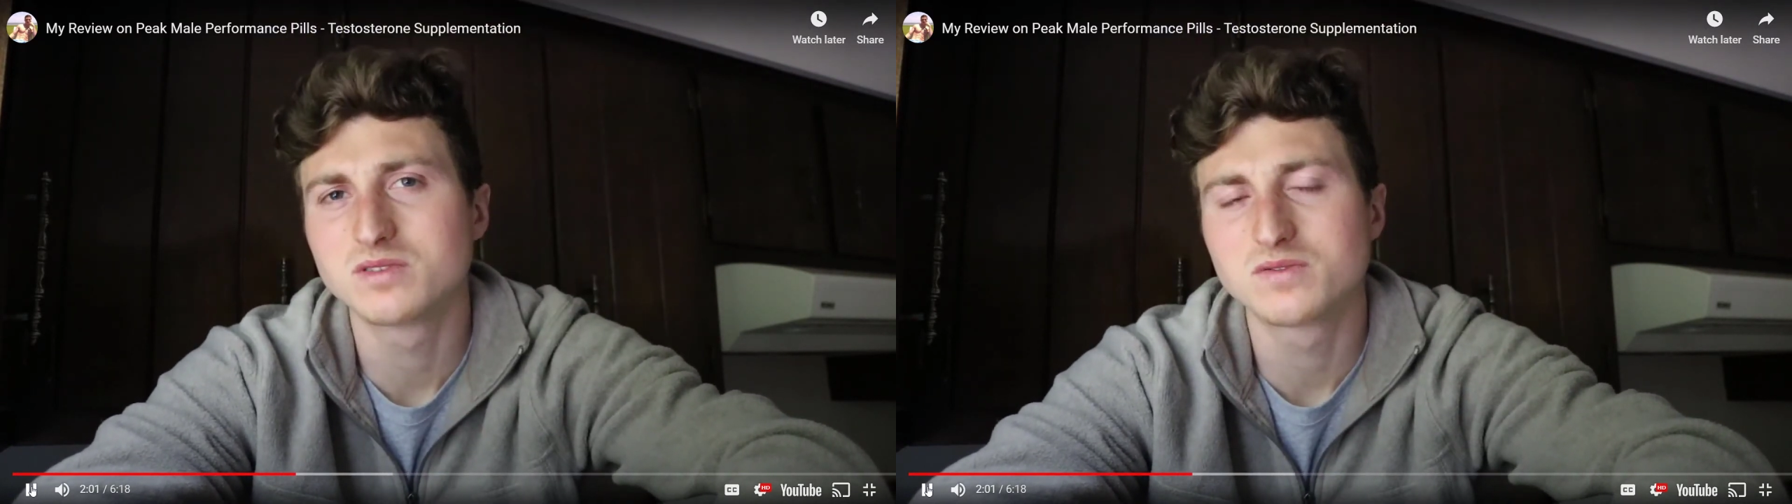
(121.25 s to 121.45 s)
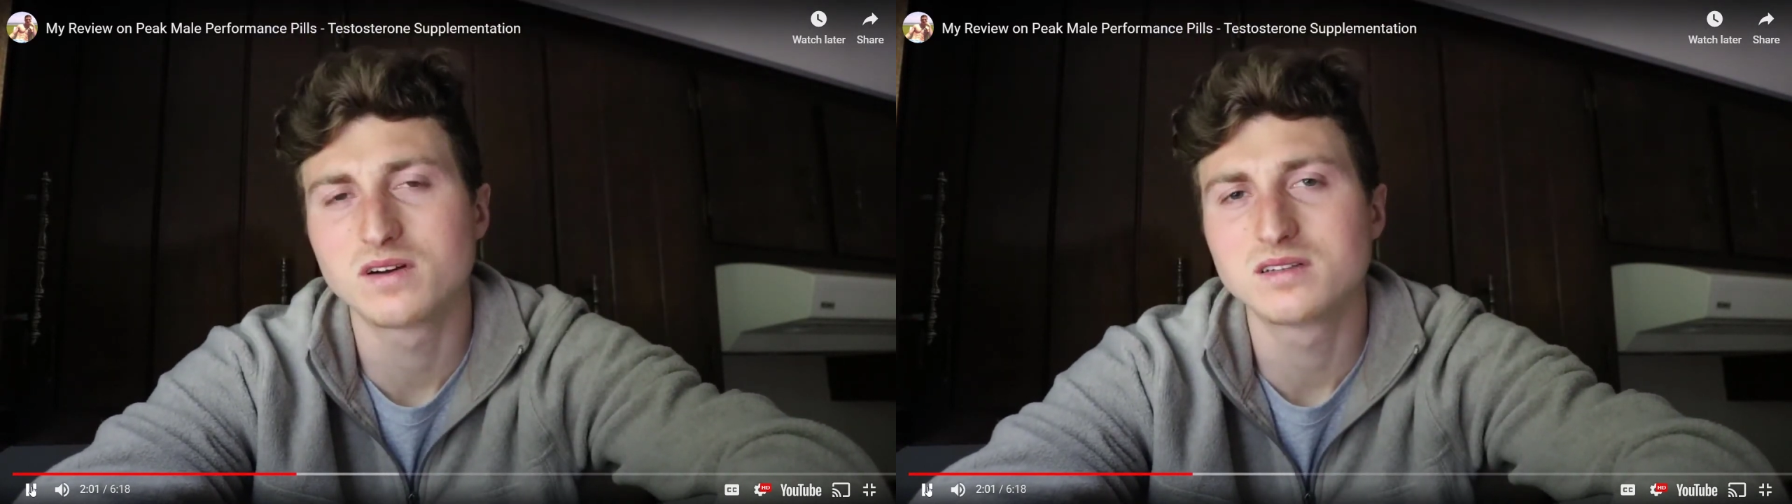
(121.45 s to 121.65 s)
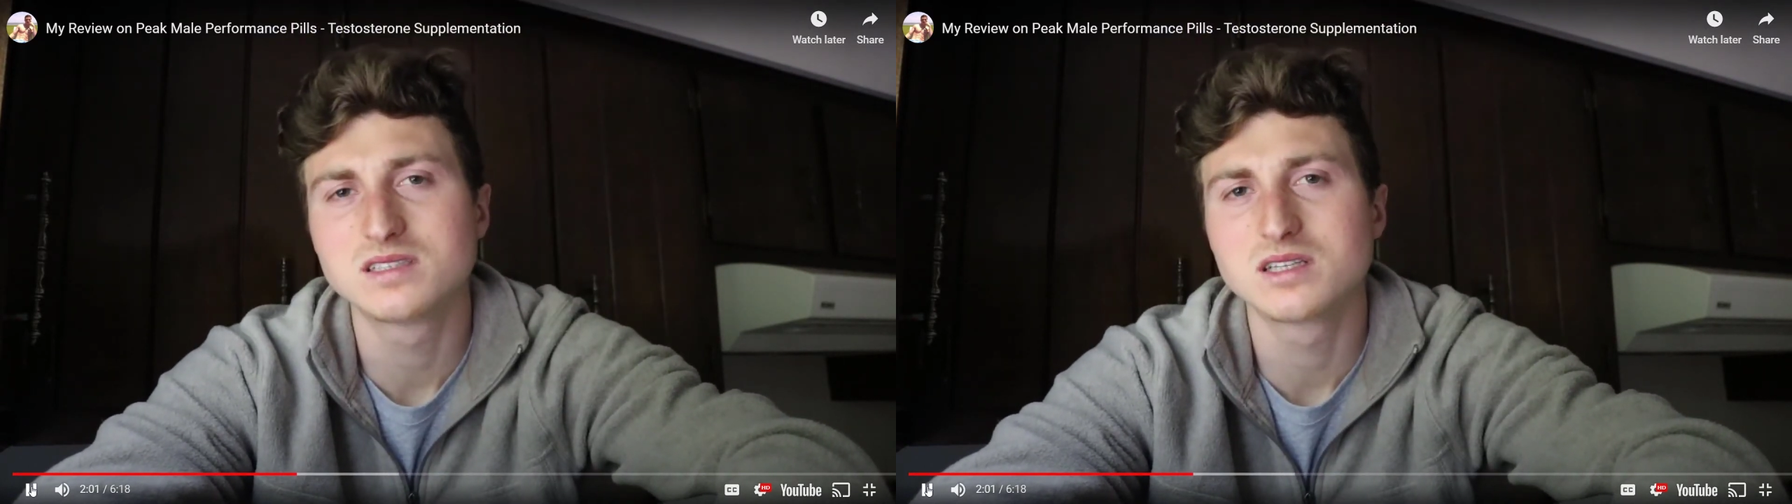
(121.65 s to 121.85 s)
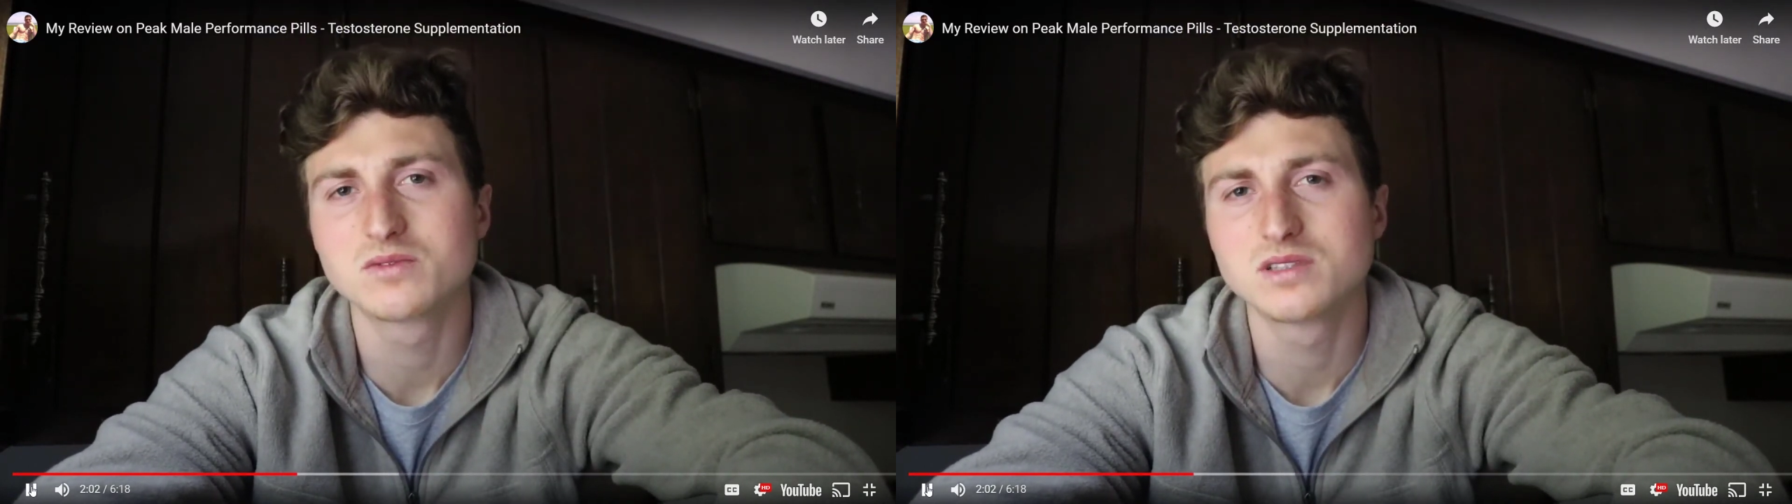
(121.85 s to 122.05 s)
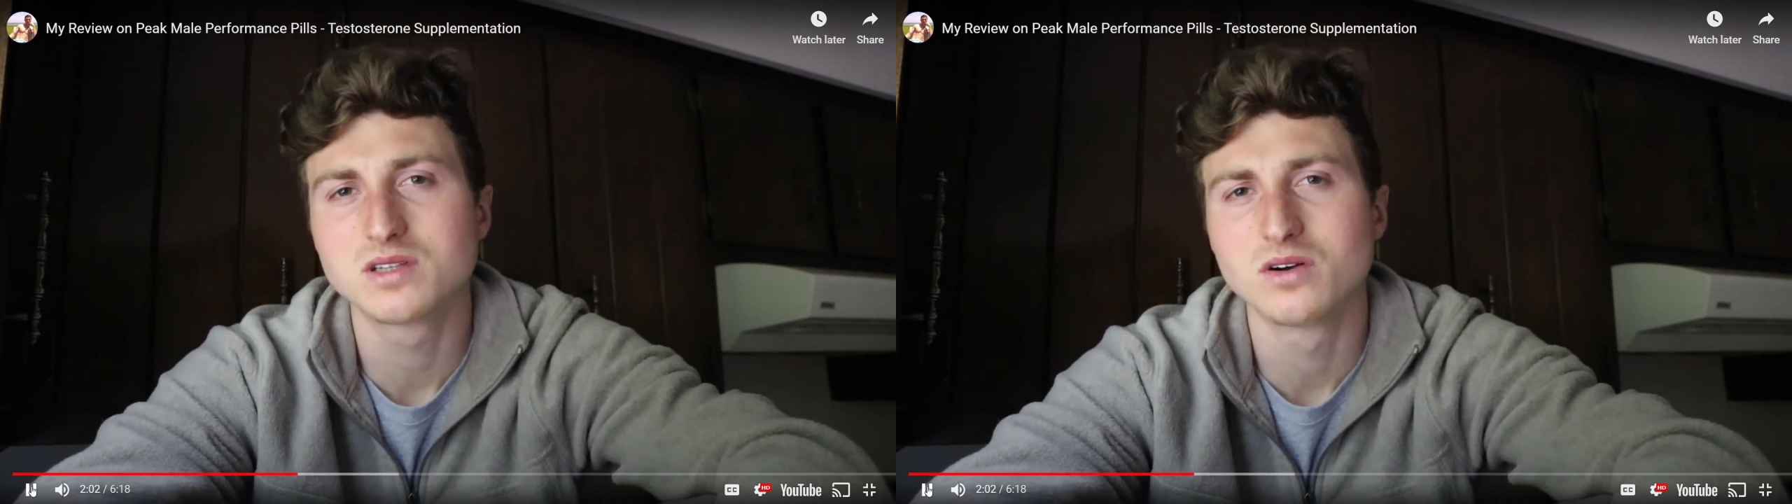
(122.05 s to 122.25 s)
It was fun to see the
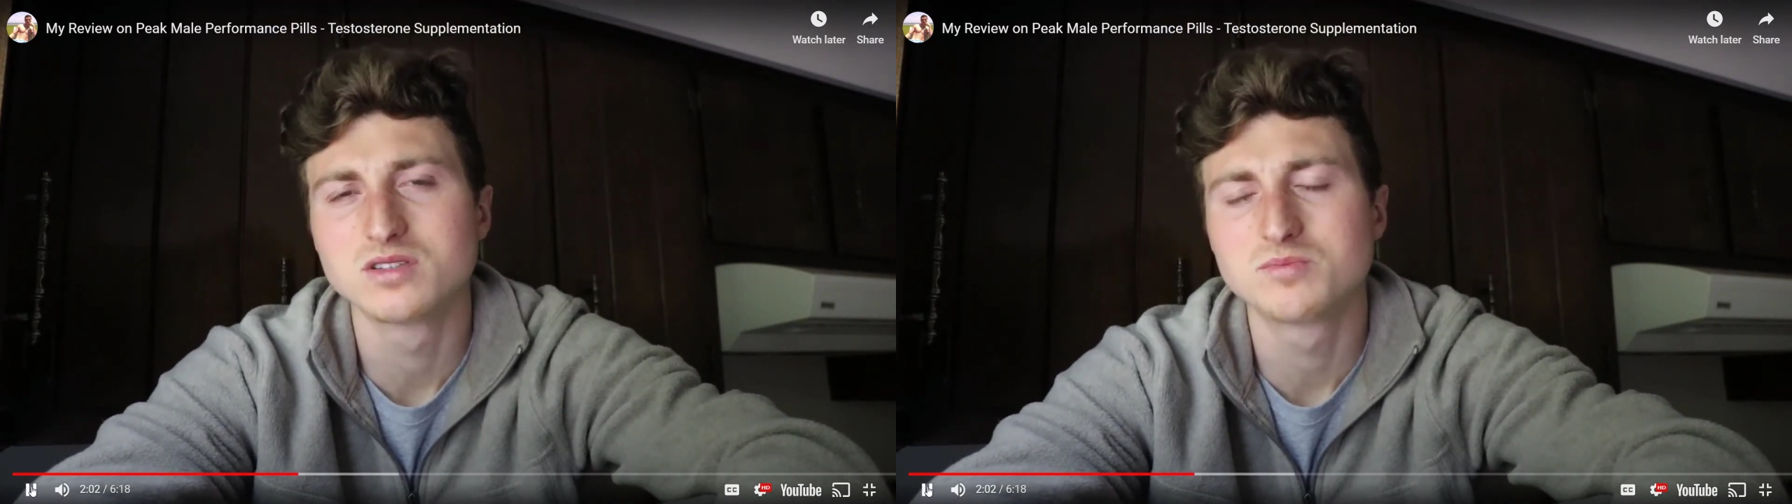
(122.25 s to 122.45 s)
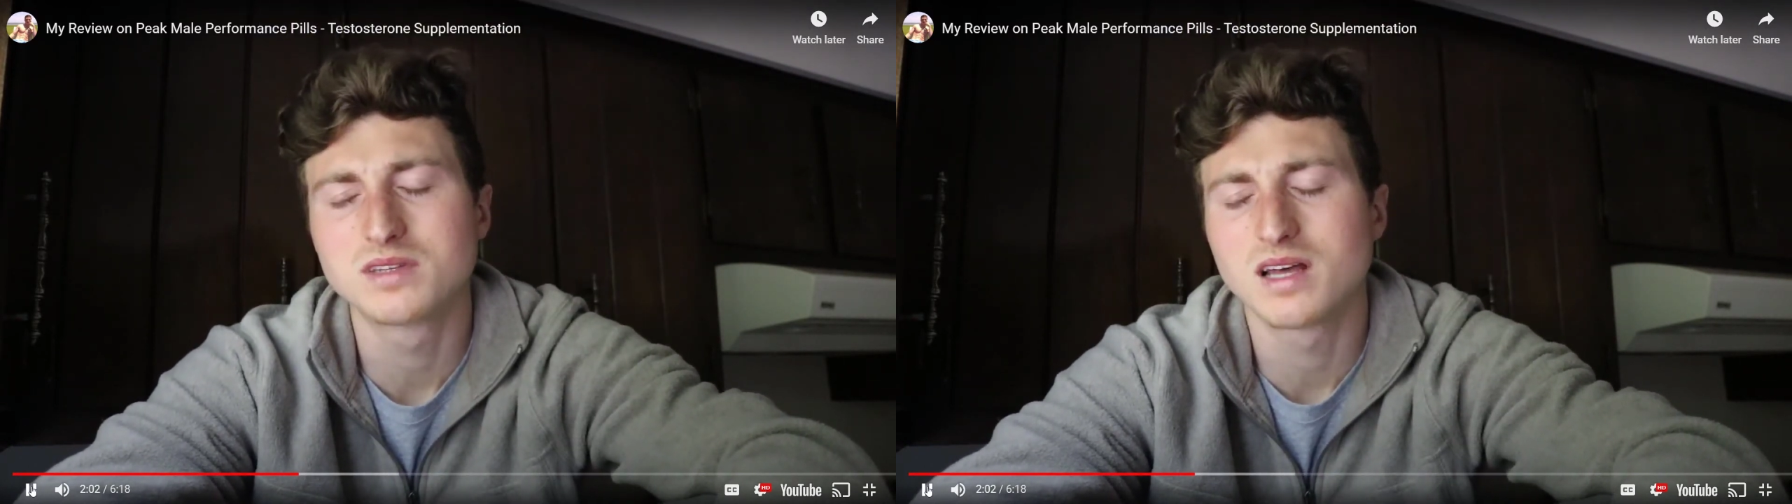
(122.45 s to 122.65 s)
results. But